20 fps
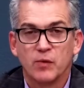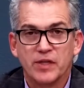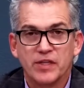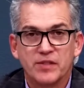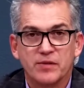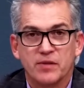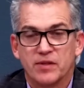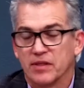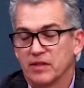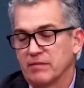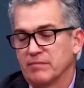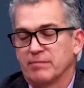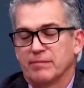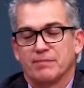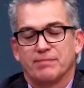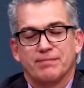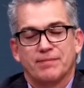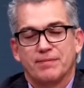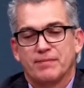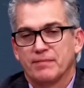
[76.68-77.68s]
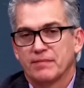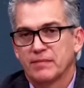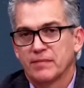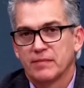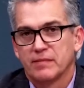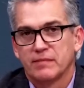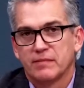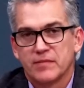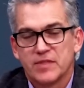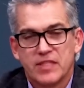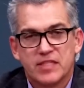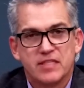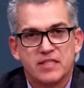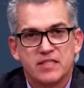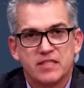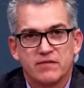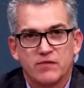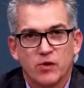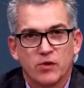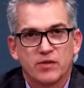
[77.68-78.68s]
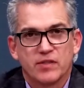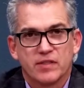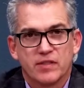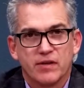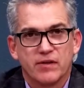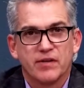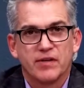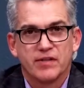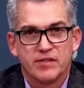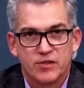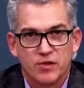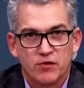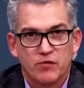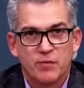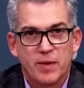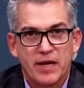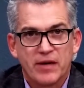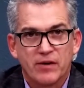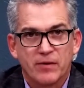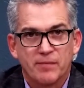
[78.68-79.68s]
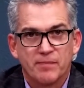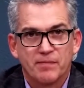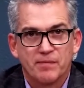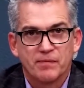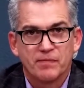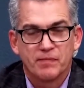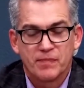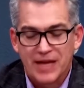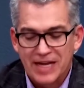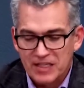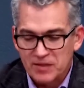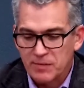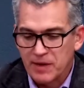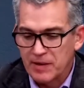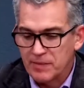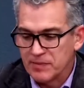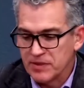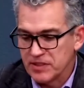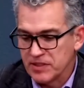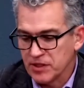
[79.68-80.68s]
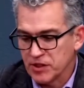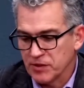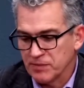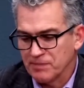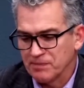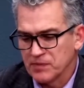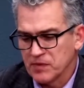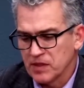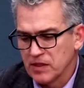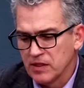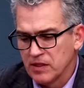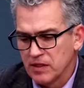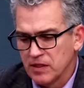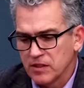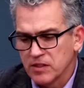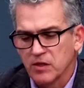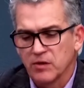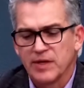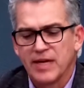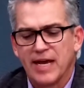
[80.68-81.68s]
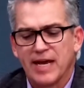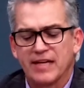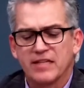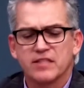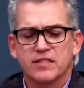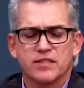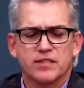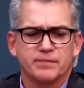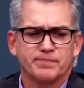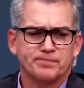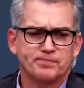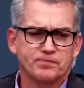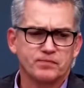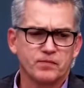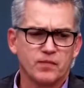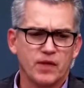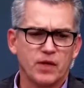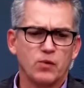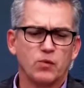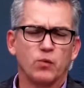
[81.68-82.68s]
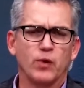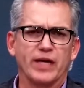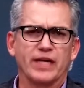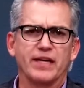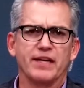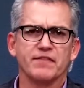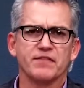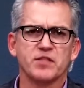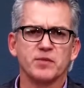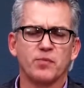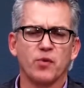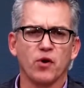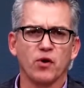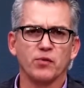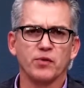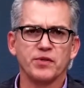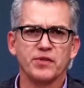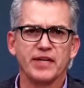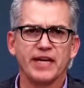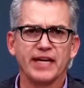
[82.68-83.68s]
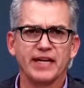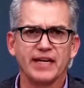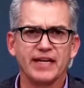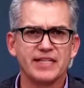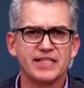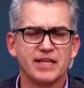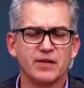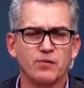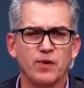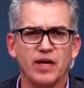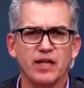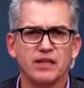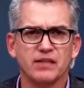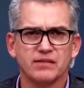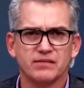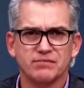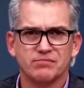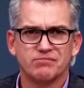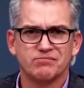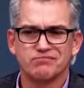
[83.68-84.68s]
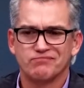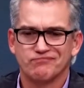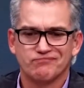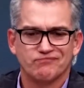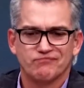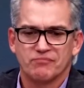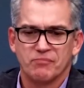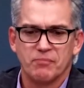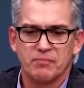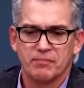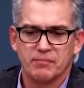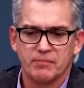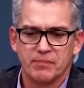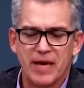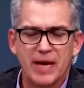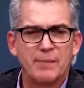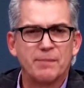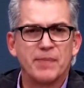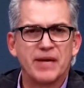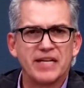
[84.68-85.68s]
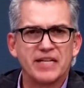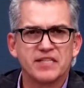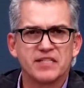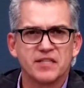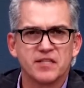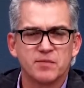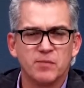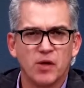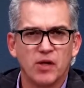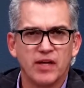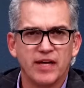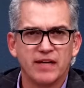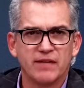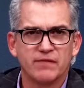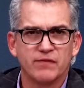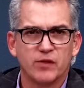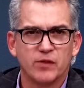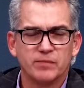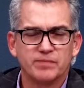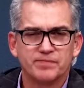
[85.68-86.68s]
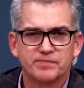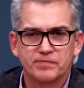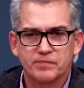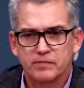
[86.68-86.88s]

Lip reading: the citizens of North Dakota deserve better. That's my position. So he asks, what kind of support will you get? And I said, well, at best, a small handful.